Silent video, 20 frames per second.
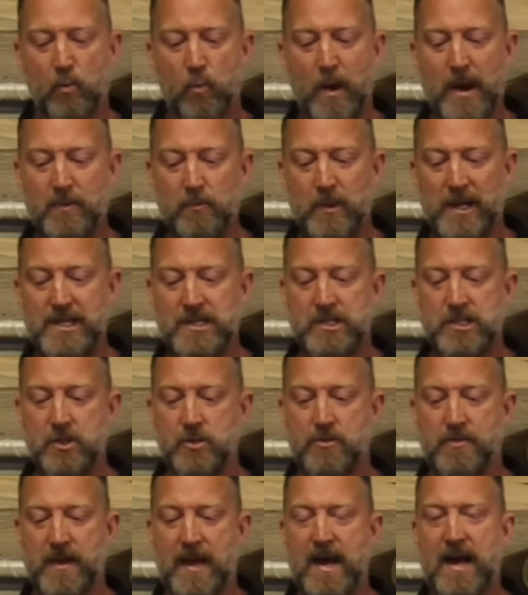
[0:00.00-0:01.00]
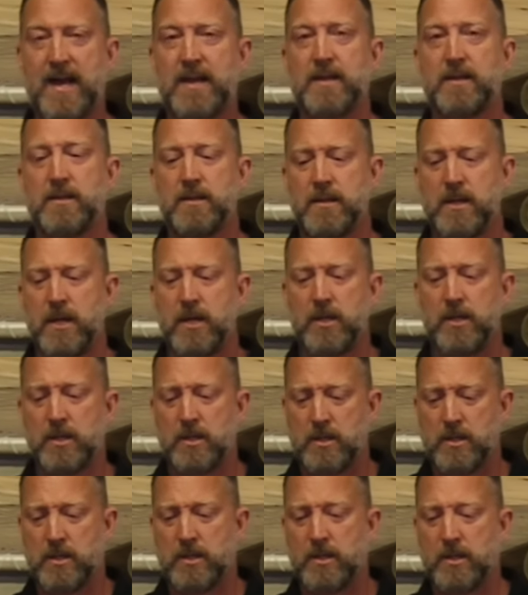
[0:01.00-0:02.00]
when we do that,
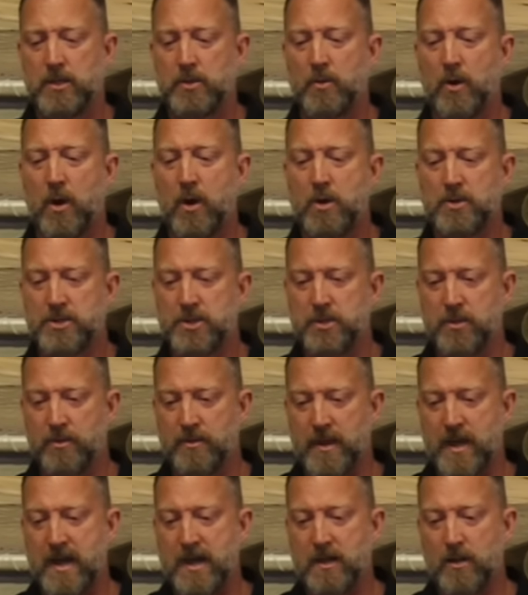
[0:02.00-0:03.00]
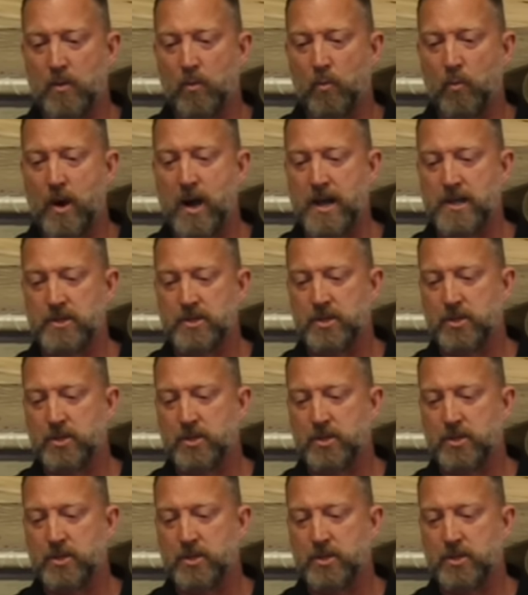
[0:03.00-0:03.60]
you also then want